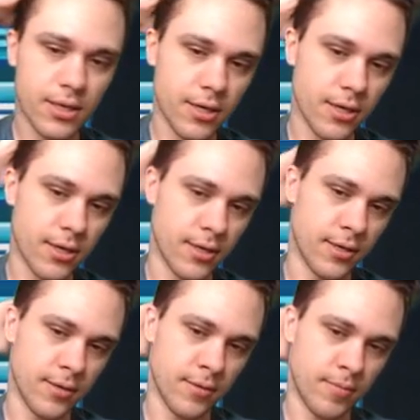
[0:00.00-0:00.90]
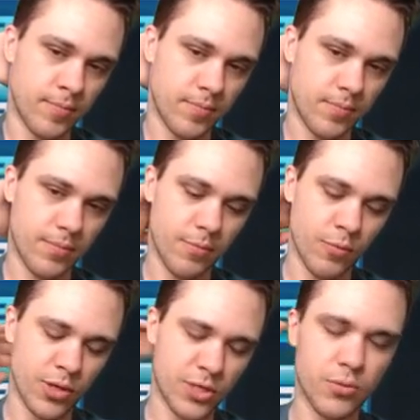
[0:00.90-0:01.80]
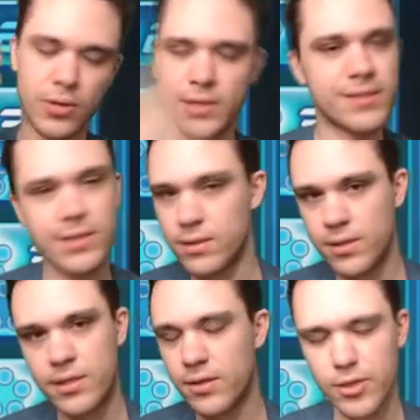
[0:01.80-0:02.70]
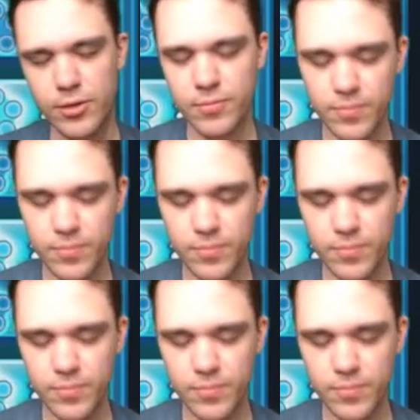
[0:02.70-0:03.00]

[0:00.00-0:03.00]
um, which will instantly kill you.